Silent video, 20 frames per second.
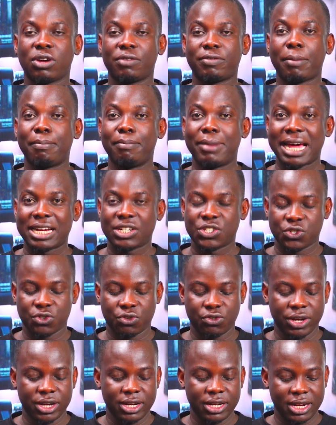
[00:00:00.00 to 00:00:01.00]
to have a black
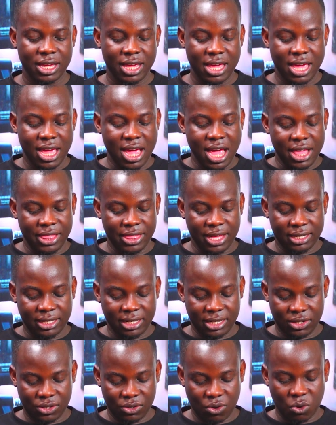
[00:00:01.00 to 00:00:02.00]
screen
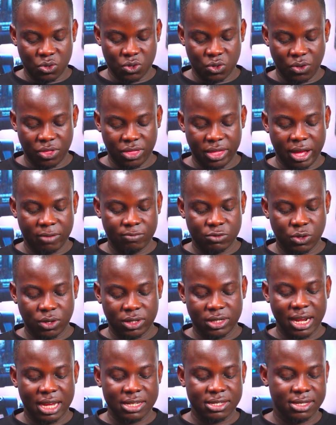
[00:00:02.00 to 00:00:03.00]
that is also there. So
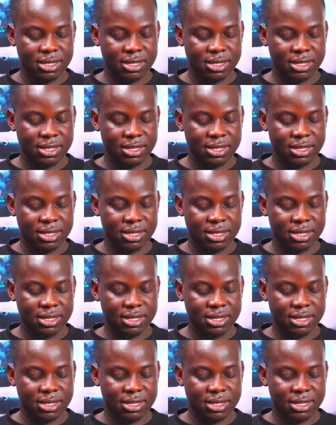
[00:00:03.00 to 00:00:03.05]
it has